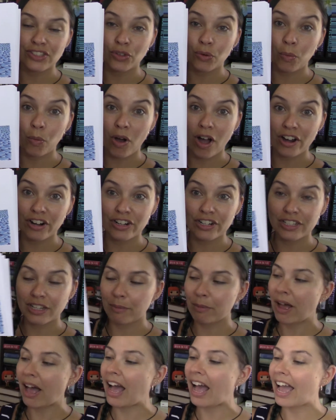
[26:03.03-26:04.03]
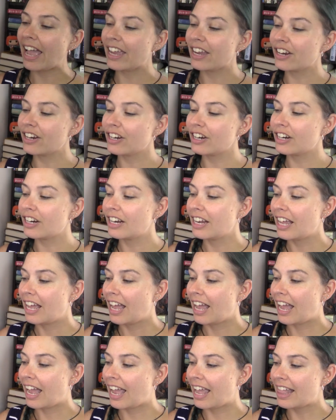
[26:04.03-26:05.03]
the water's up higher.
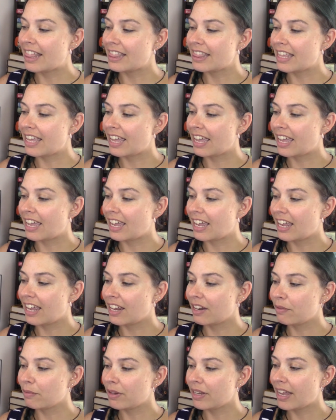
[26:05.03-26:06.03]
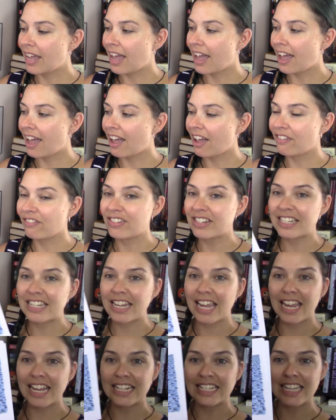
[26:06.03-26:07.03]
And then we have
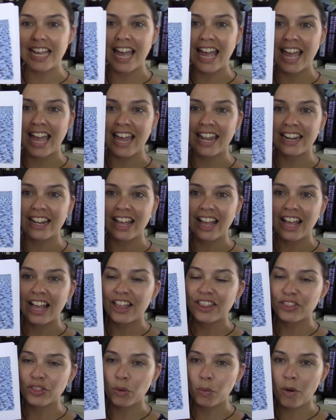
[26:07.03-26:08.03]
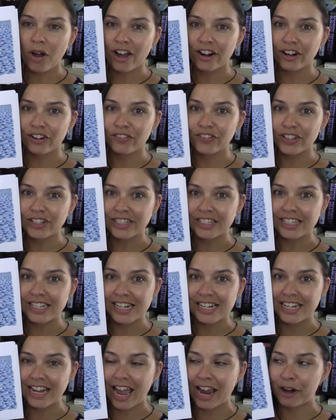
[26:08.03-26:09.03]
day 10, the water fills the
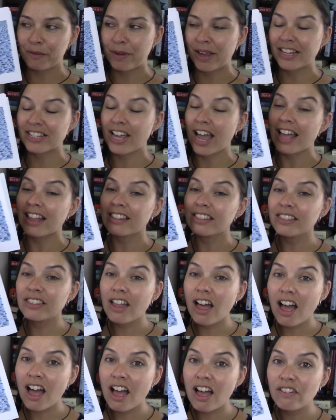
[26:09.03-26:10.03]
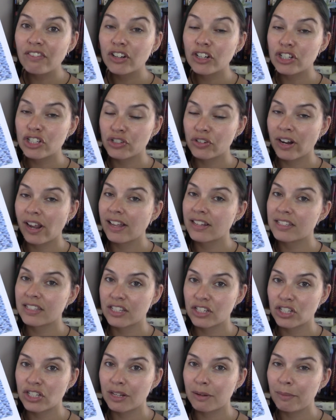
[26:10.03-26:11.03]
entire page. I love her
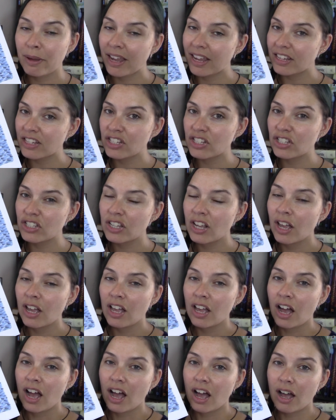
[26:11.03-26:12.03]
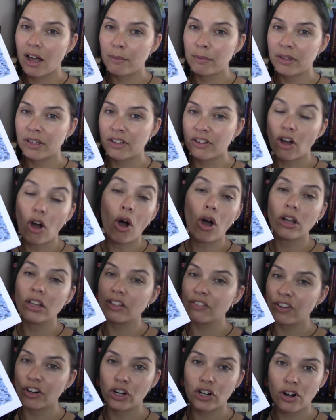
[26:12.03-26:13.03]
transition pages. Um, all
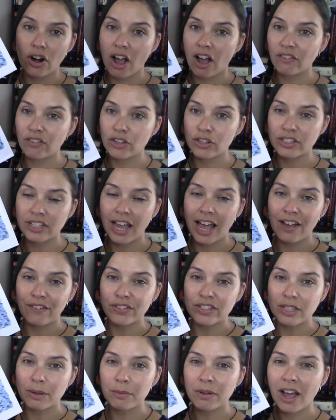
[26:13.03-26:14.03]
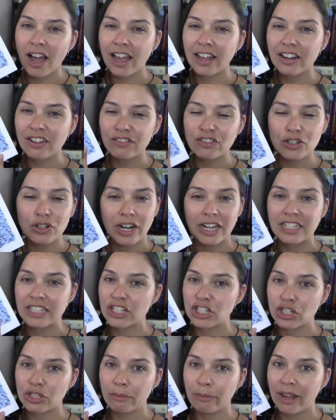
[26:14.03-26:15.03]
of her novels have some kind of
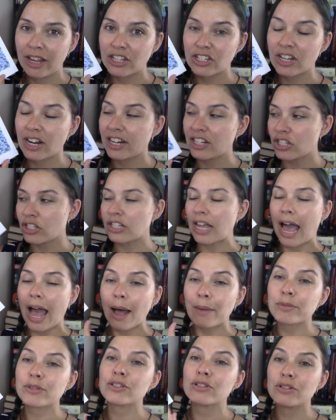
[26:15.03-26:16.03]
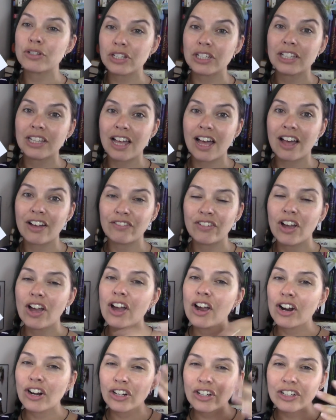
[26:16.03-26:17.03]
transition page and I just absolutely love
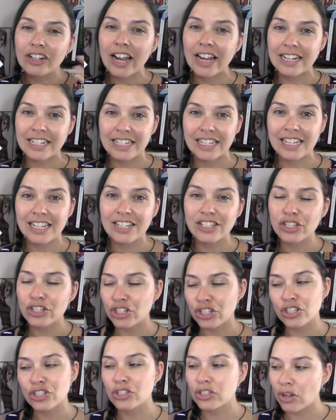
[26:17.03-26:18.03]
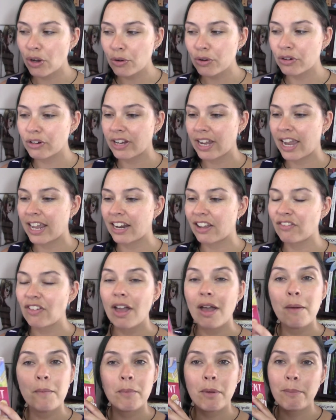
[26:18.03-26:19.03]
her ideas. She's so creative.
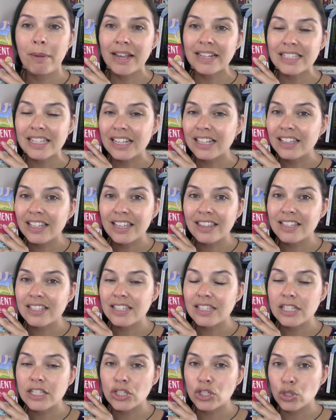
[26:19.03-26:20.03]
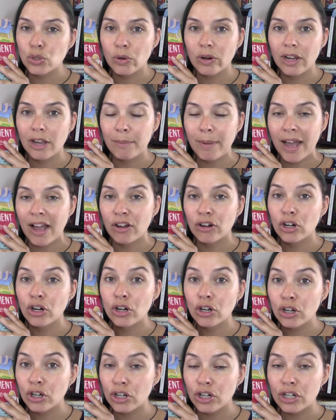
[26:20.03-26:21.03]
But basically this is a story about
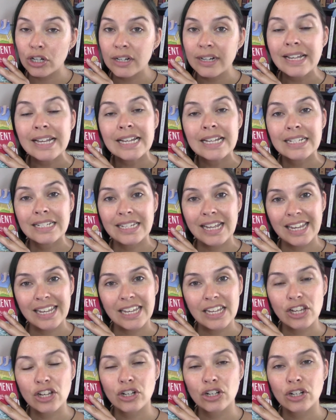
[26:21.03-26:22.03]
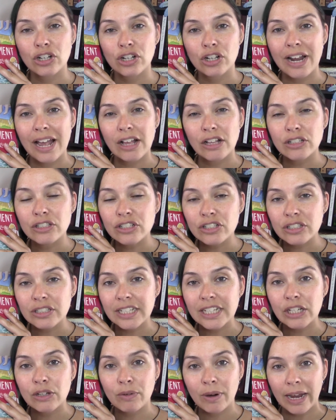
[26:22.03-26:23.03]
her taking her
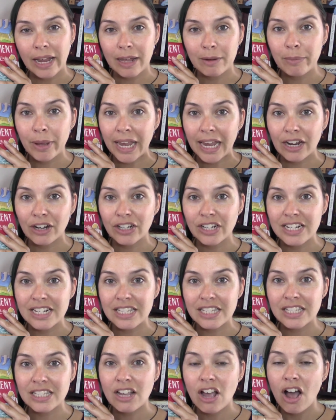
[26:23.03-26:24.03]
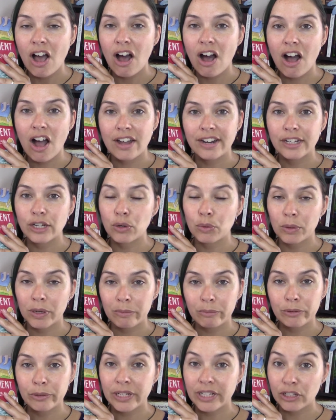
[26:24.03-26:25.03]
elderly grandparents on a
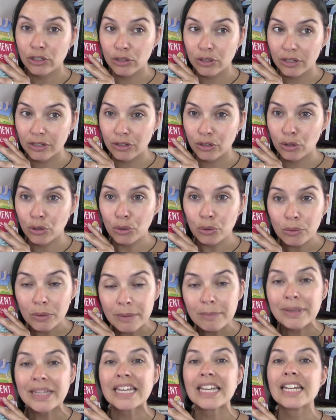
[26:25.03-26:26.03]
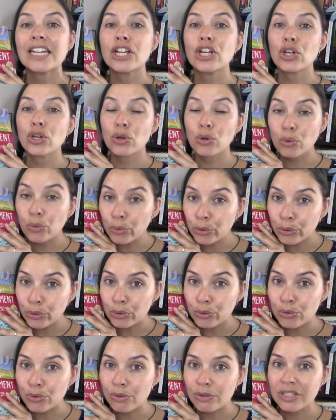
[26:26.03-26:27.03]
Caribbean Caribbean
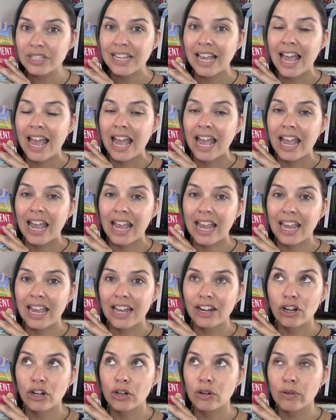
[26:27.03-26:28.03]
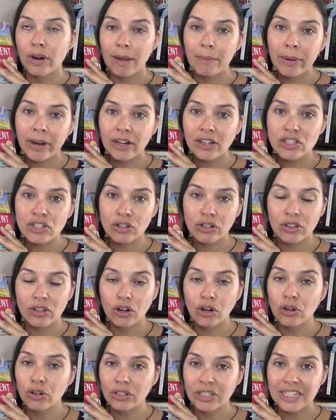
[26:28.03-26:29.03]
cruise and her grandparents are in
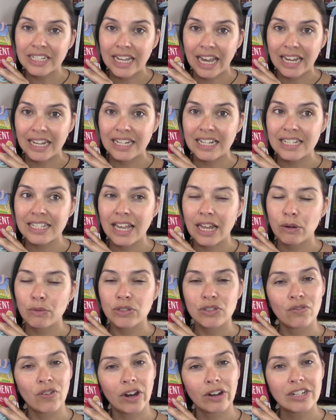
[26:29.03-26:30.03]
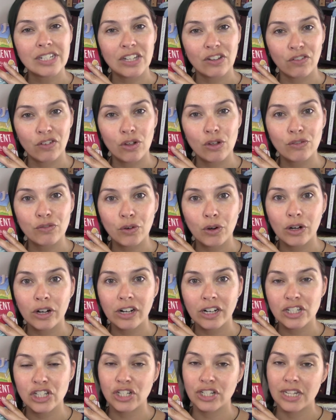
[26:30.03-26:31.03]
their early 90s and it was very difficult for
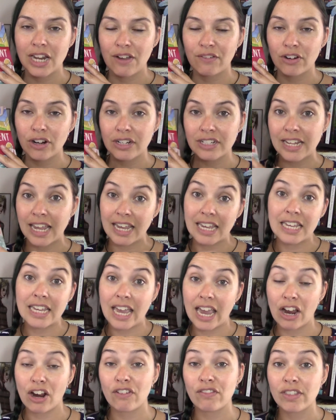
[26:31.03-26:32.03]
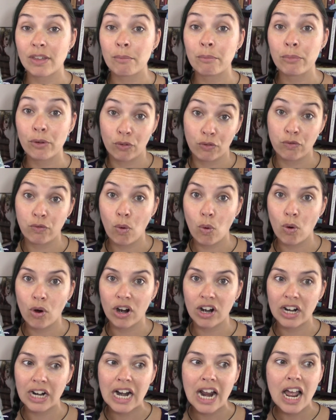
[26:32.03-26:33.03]
her. She's never taken care of them
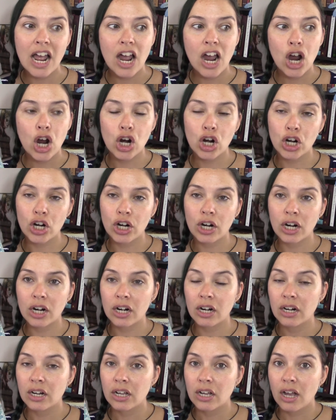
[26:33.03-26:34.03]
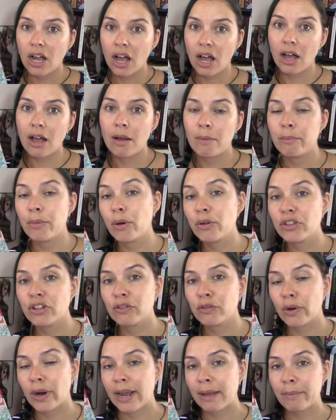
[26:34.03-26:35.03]
before. Her um, both her
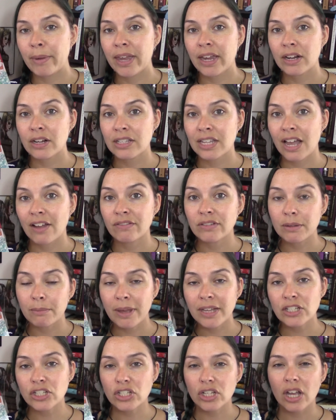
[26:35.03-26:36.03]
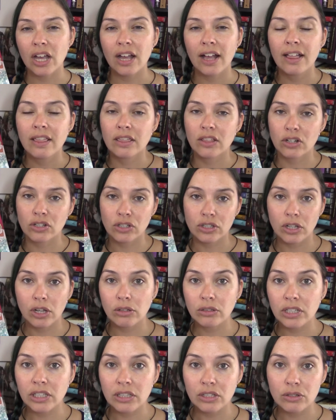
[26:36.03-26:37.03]
grandparents have dementia. They're
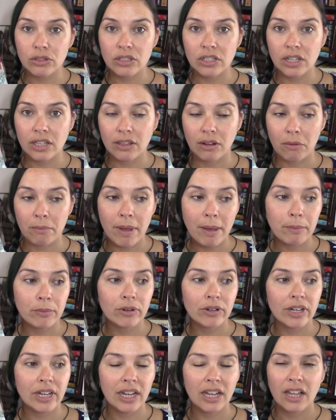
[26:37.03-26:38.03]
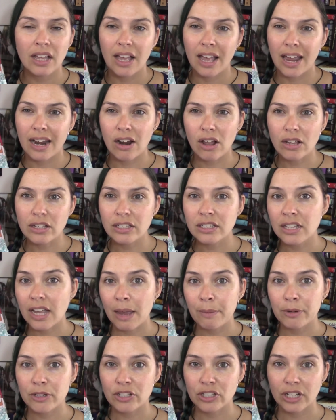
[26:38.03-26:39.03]
slowly losing their memory and
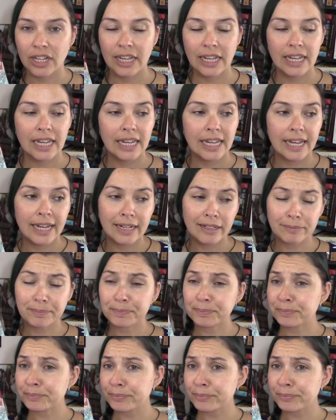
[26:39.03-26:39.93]
Alzheimer's are kicking in.